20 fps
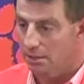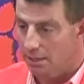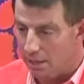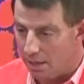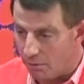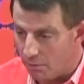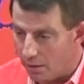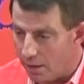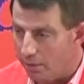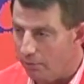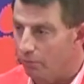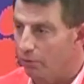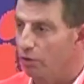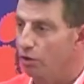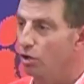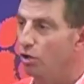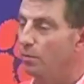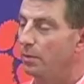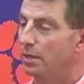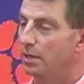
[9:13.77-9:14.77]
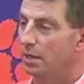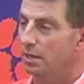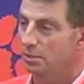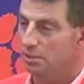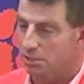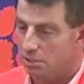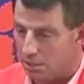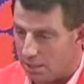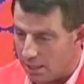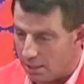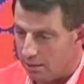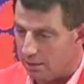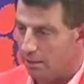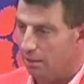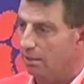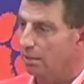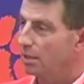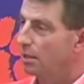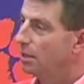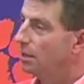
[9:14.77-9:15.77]
in that weight room and just
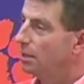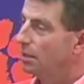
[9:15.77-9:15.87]
getting